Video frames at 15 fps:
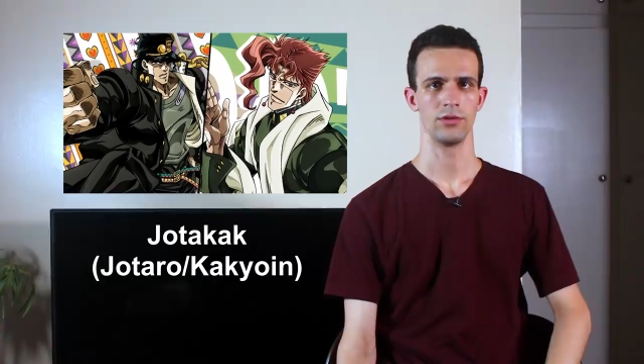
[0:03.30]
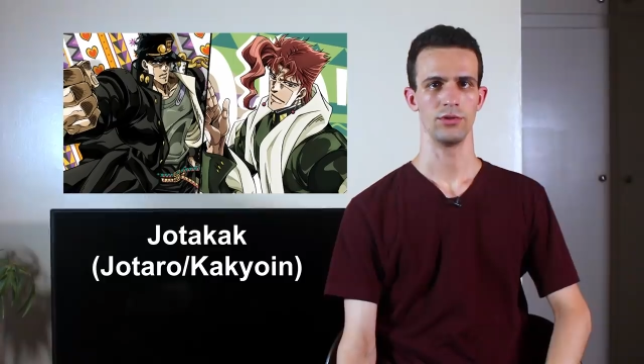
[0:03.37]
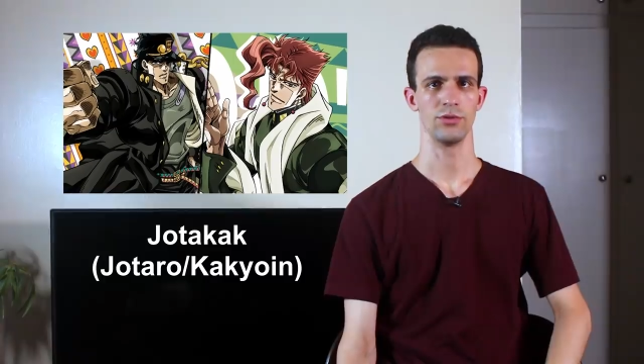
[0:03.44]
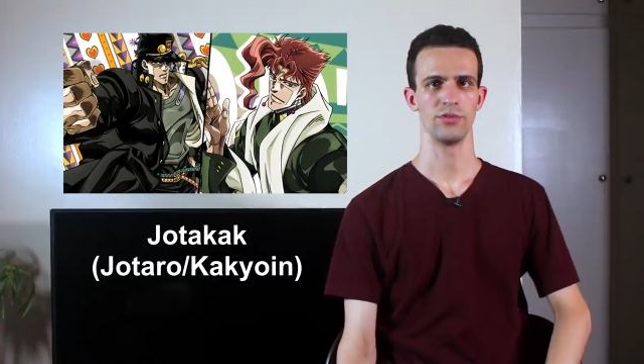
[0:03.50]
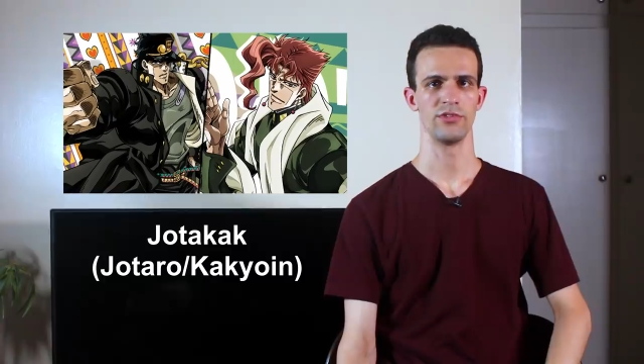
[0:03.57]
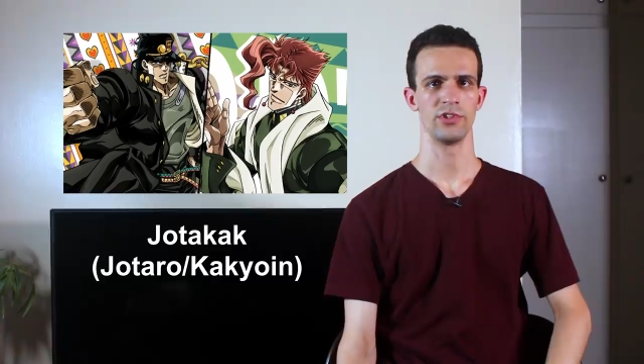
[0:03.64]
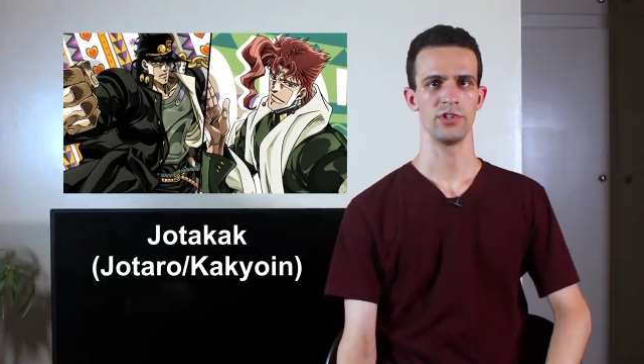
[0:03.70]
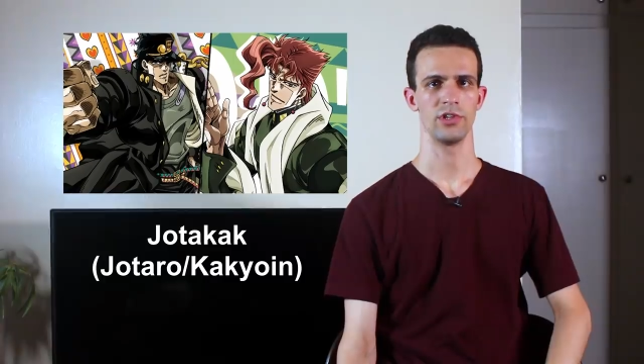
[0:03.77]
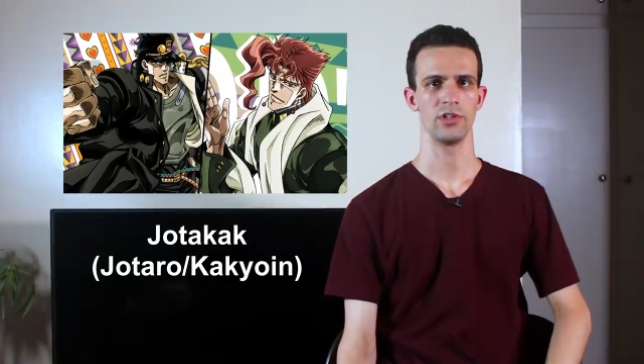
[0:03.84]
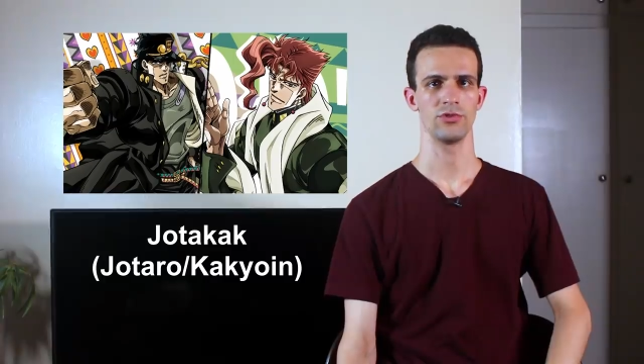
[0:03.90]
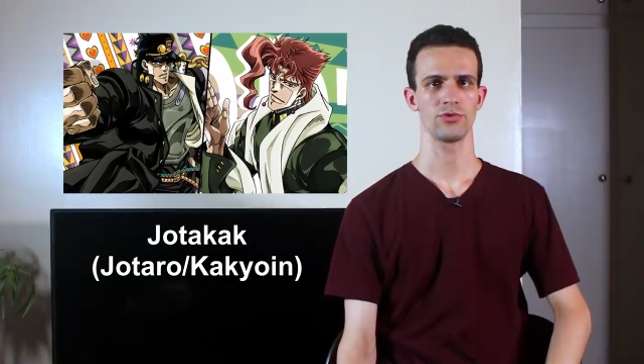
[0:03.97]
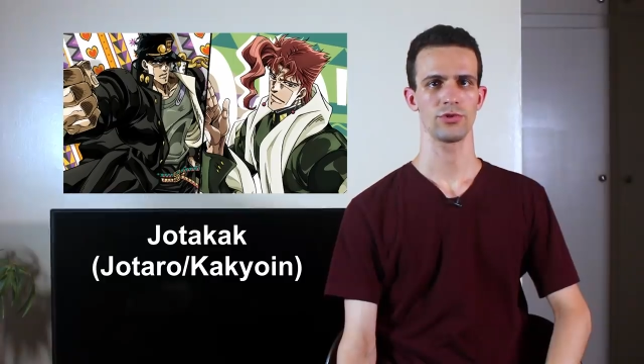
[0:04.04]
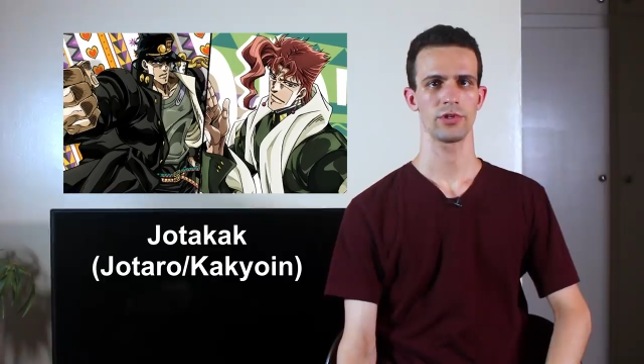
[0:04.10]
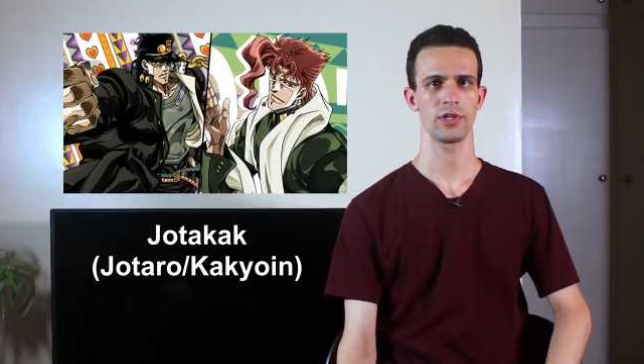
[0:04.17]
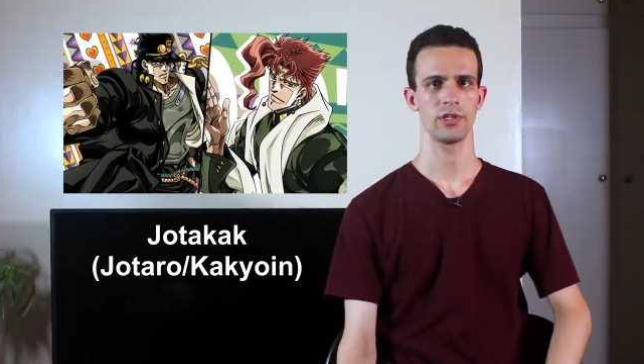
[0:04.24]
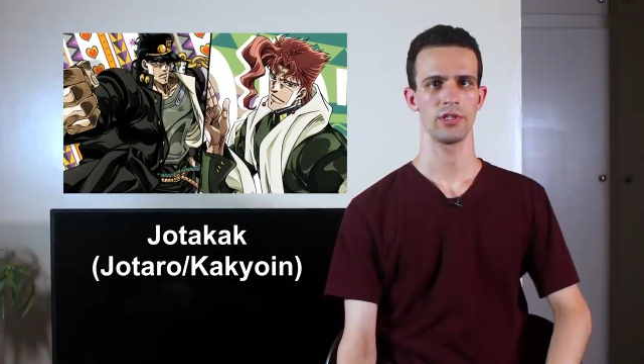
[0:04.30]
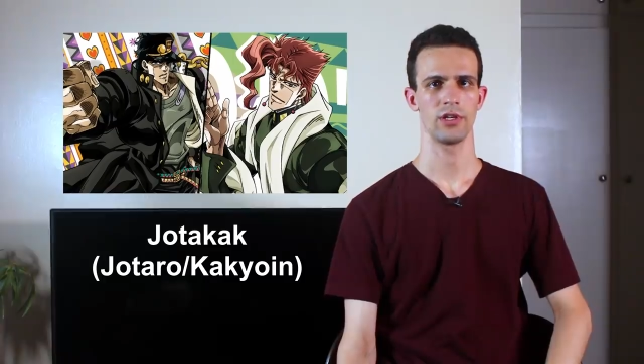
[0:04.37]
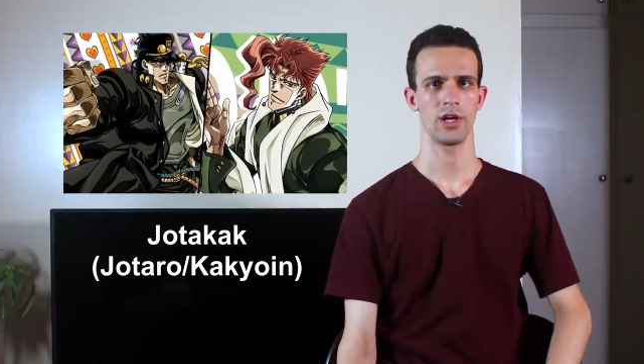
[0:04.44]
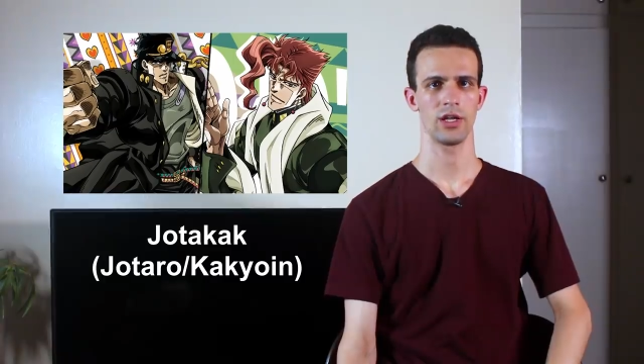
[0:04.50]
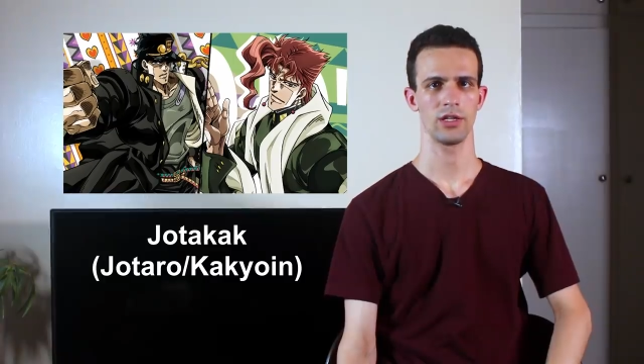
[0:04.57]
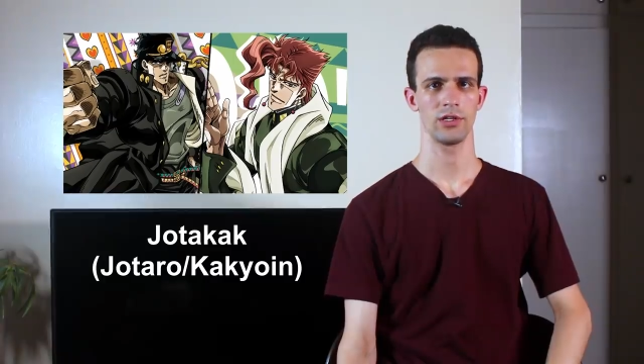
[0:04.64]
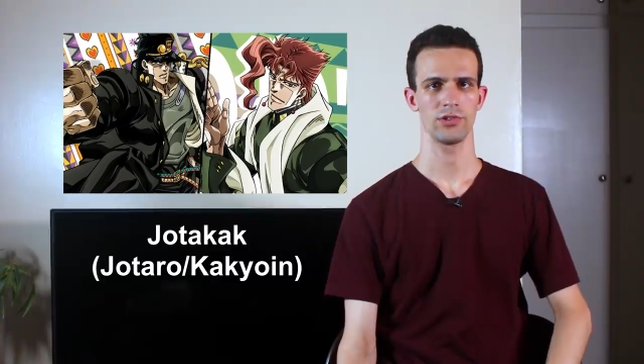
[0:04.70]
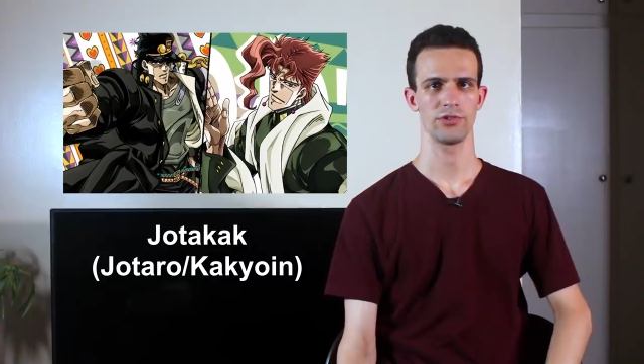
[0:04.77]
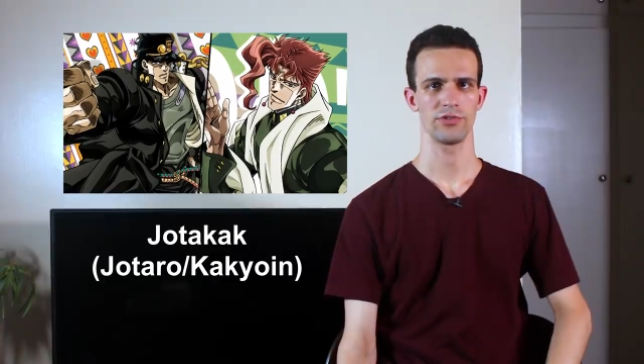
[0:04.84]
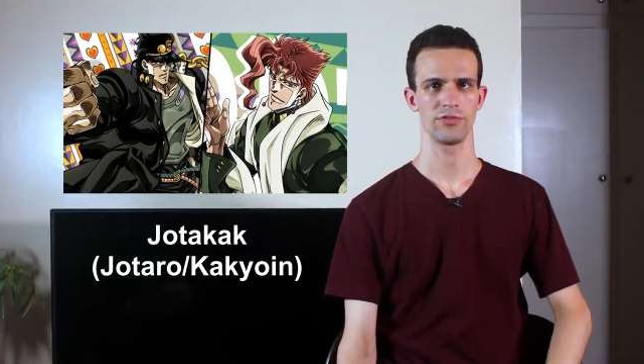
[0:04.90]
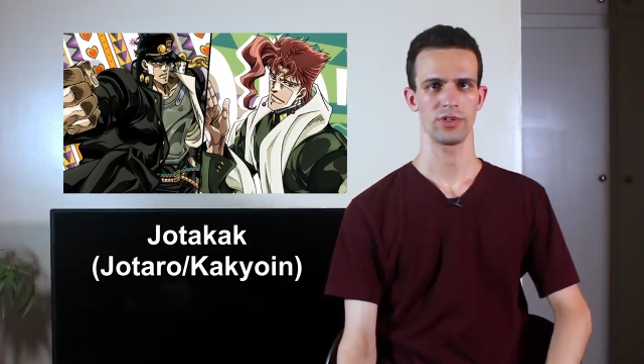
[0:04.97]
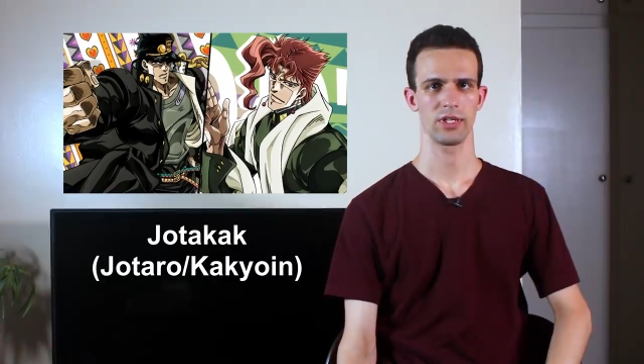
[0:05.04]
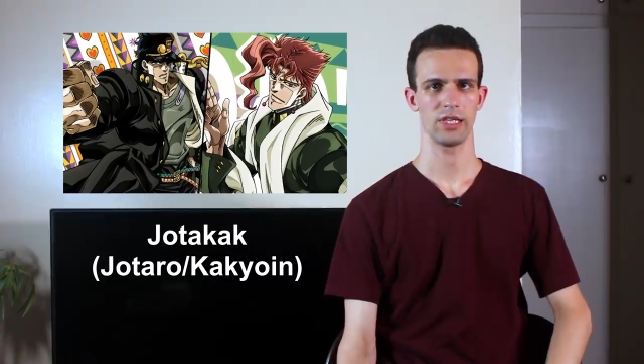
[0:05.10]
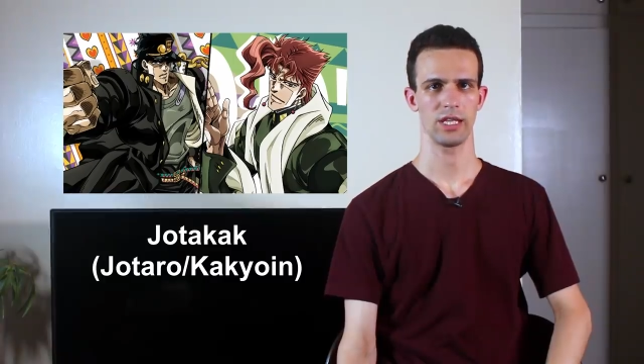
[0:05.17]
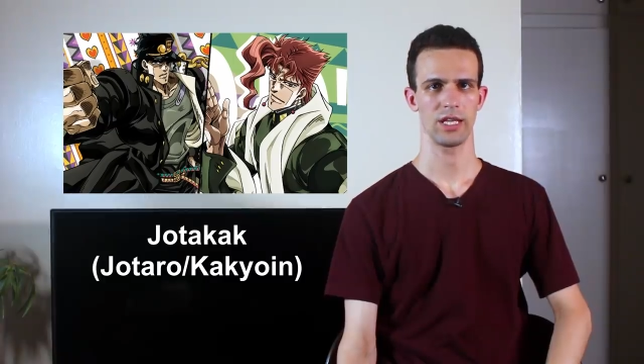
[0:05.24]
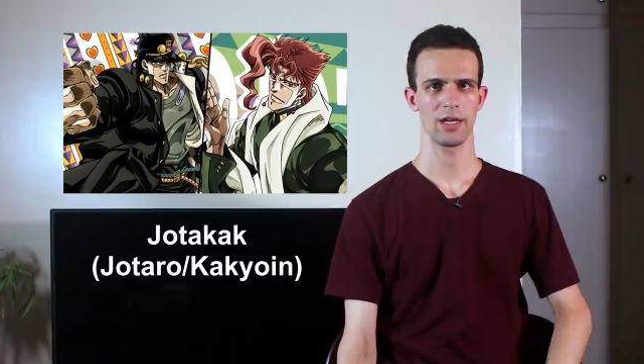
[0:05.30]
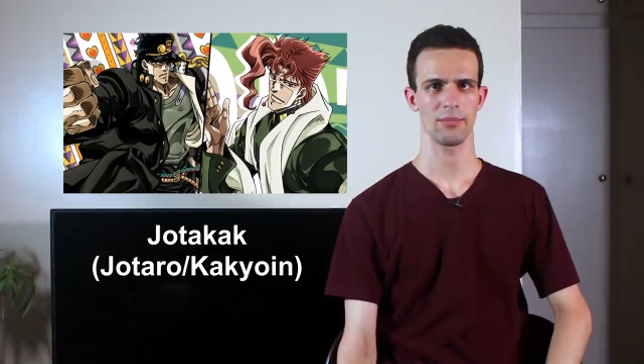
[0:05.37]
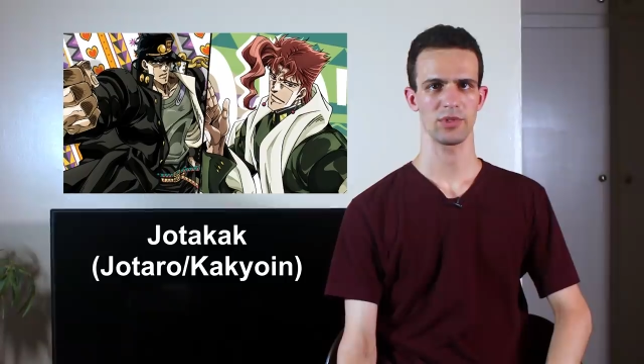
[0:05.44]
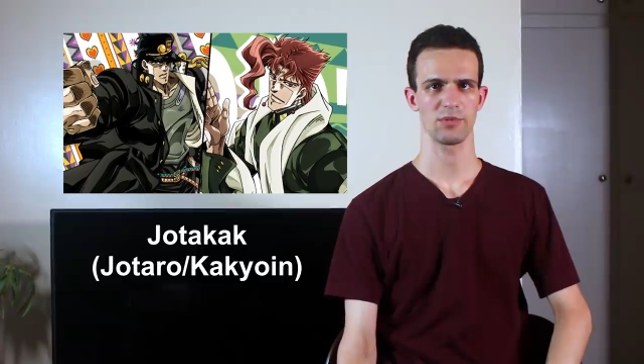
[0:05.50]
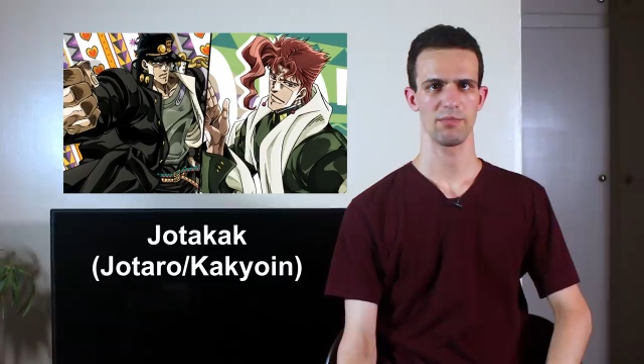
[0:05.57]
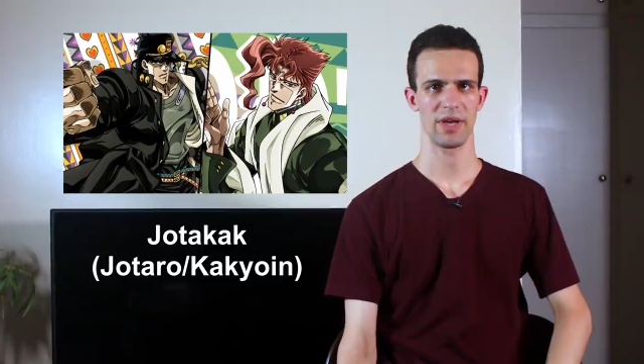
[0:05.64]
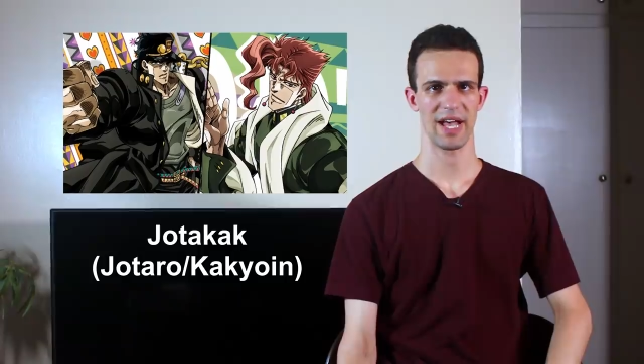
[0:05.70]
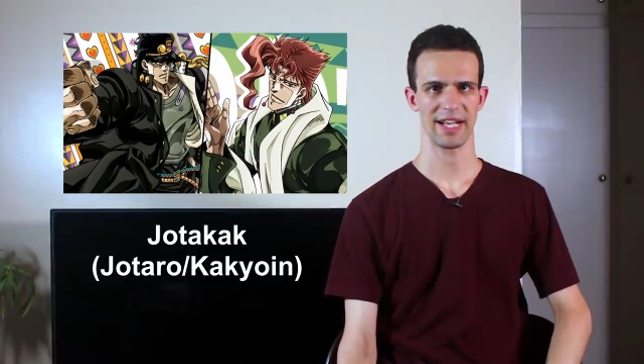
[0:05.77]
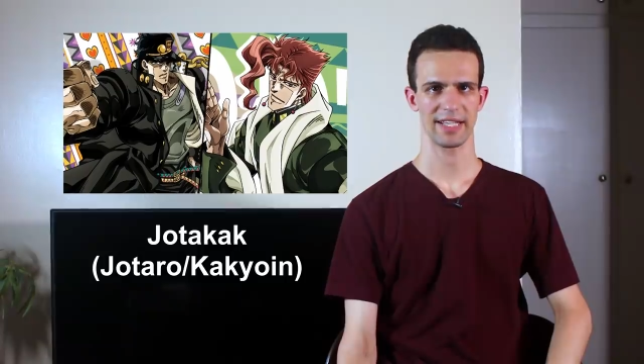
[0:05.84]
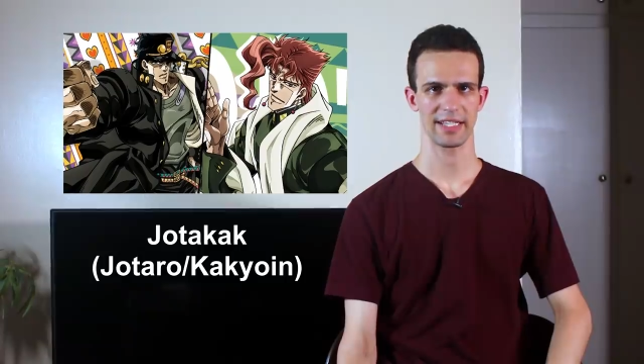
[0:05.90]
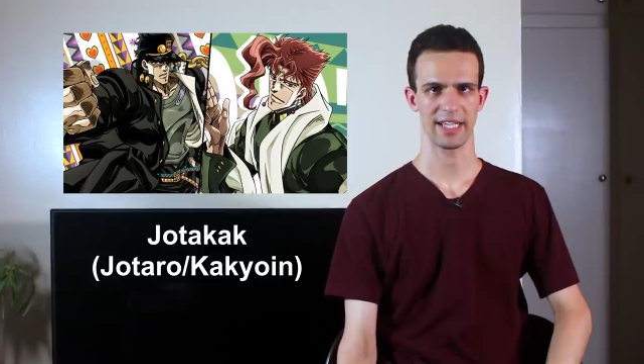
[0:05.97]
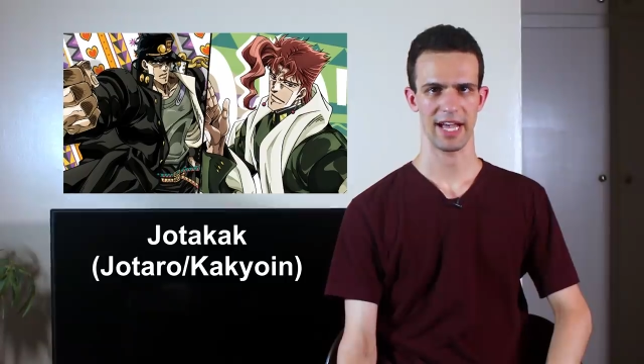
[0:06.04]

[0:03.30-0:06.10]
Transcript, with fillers: You have an intricate knowledge of Clamp's back